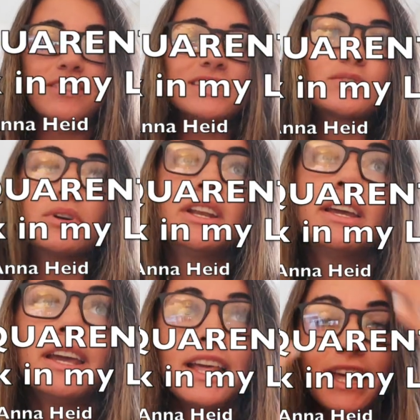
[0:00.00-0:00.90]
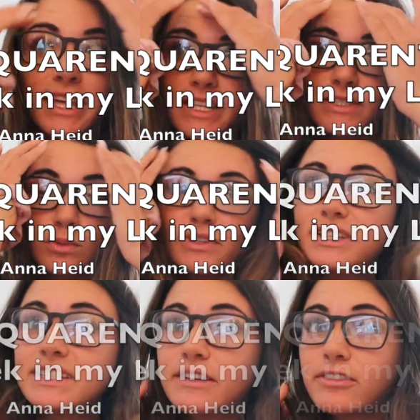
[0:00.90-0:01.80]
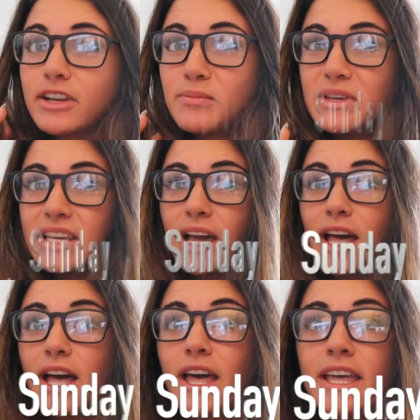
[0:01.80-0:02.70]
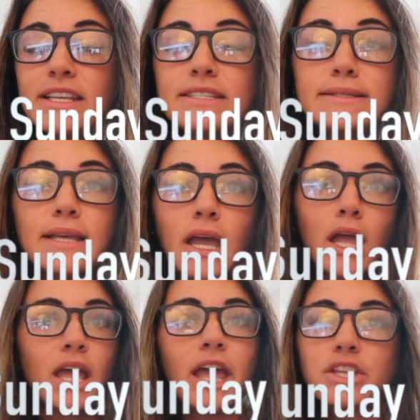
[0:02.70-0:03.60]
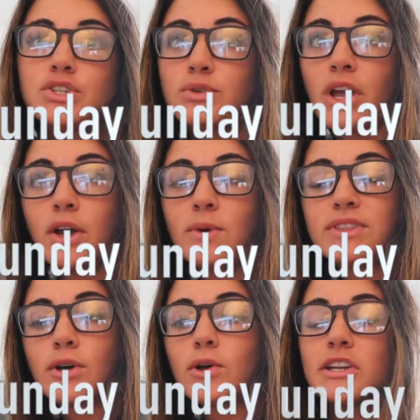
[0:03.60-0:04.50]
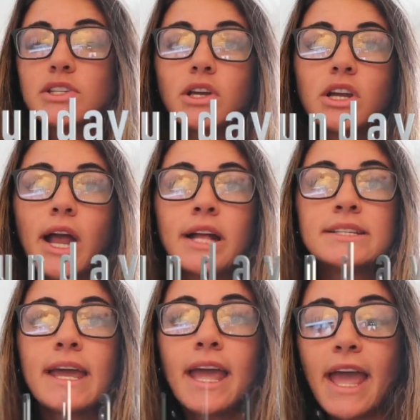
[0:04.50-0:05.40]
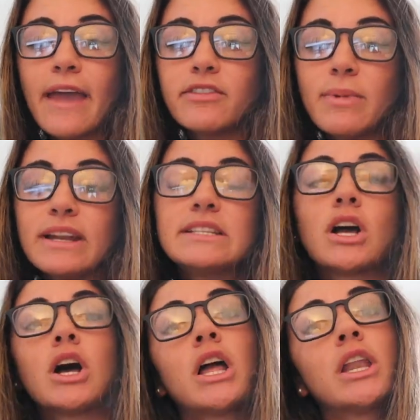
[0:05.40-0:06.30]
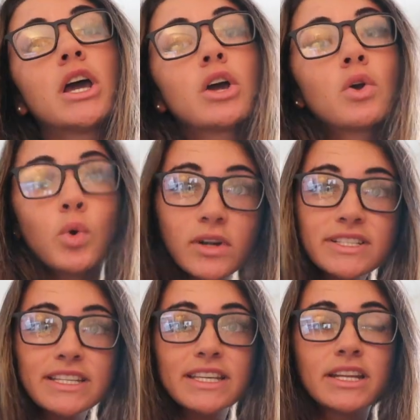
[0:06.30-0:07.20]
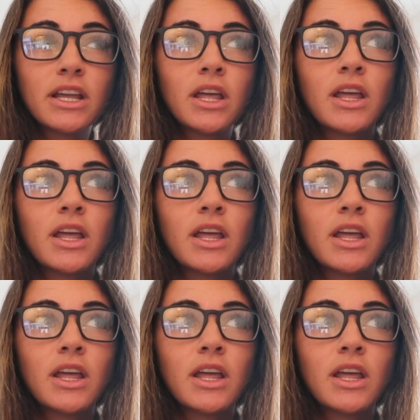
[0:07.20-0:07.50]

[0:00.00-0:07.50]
This one is really different because, as you know, with the whole virus going around, everybody's on quarantine.